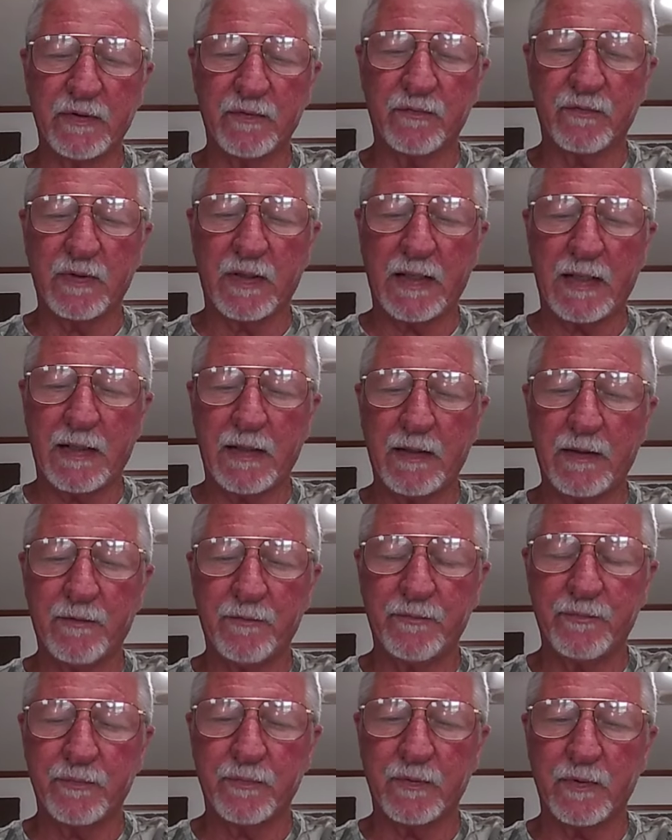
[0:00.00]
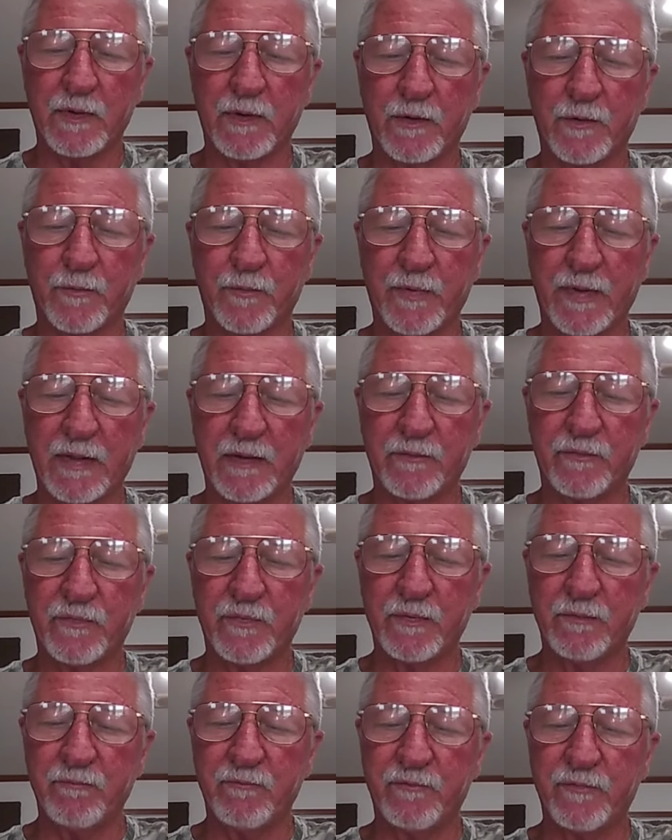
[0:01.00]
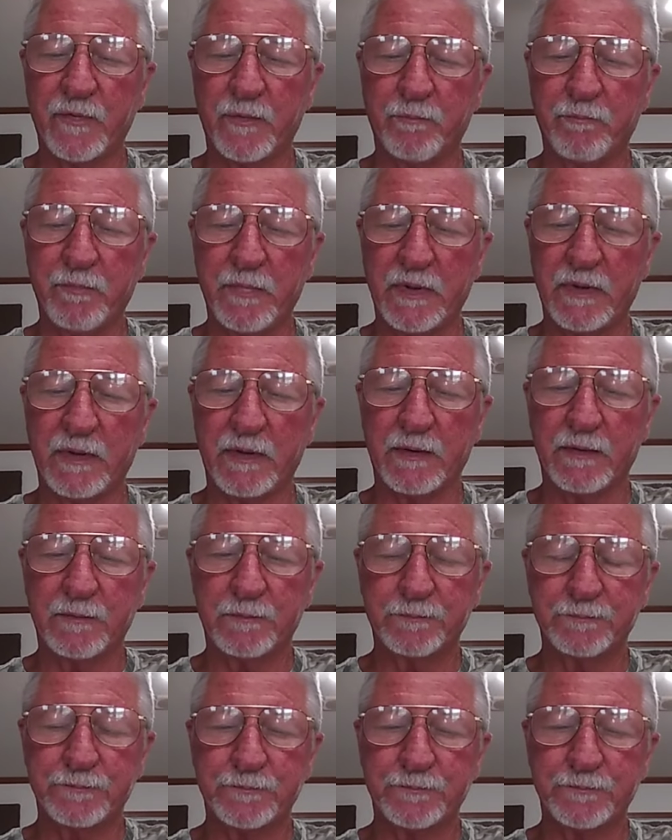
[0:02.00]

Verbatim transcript: his life a ransom for many.